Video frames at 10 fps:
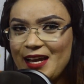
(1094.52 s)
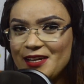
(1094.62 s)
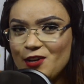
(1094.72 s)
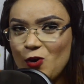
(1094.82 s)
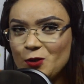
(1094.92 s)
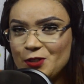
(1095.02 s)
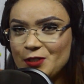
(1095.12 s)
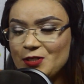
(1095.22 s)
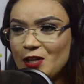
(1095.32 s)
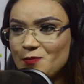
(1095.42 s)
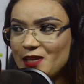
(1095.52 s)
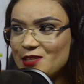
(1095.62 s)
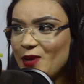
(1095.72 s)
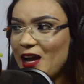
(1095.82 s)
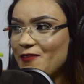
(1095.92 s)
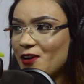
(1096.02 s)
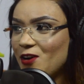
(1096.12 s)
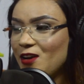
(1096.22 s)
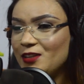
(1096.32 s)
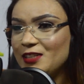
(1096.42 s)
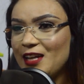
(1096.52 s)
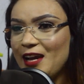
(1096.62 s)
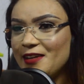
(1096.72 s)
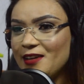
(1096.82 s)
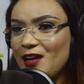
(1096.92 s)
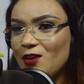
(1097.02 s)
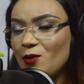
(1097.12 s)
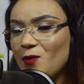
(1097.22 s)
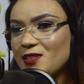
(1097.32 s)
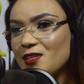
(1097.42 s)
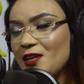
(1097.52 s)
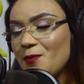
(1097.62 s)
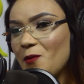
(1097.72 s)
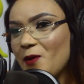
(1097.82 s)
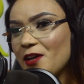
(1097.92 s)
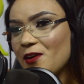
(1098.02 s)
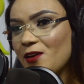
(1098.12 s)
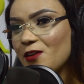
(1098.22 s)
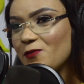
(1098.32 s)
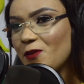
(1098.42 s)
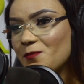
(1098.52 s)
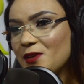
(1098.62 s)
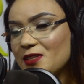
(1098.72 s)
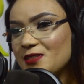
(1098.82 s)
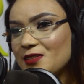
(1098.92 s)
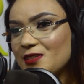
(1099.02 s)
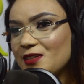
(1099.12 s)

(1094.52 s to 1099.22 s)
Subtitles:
Can you hold your thought, please? We have a caller on the line. Hello, what's your name and where are you calling from, please?